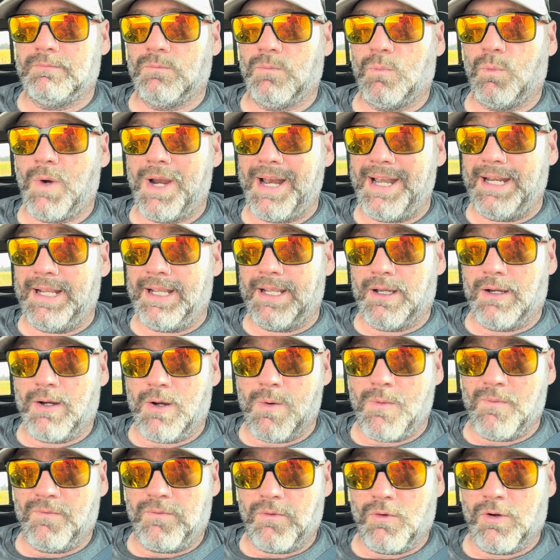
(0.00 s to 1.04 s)
waiting at
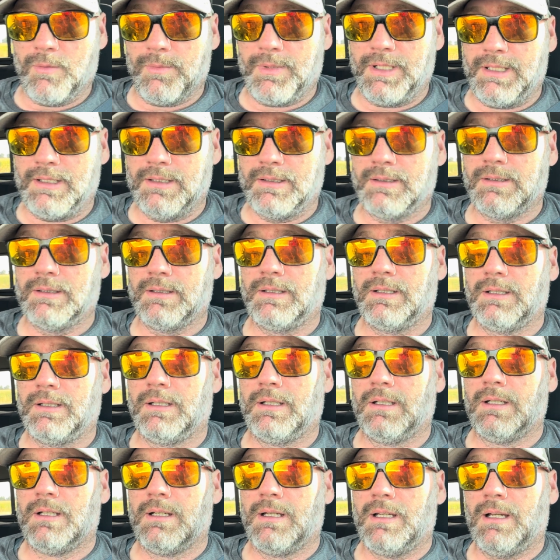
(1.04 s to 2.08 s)
home for me.
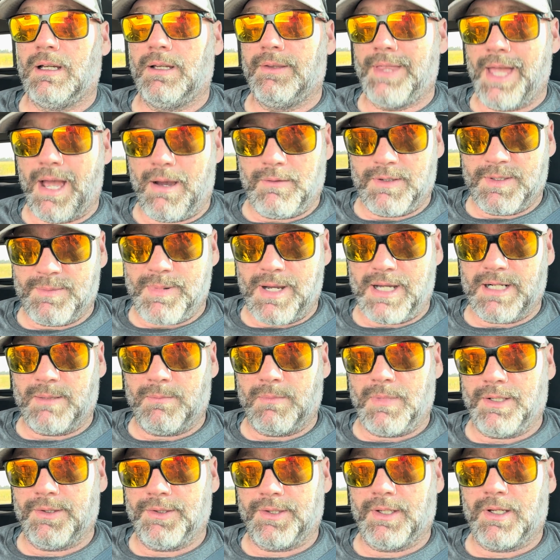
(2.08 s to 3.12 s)
That was about a
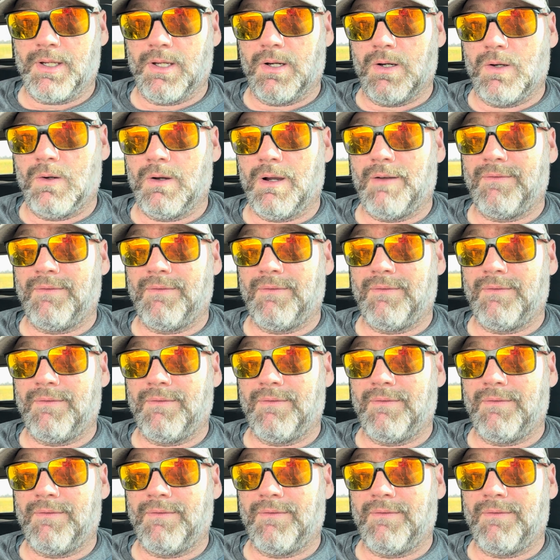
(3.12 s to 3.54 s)
month ago.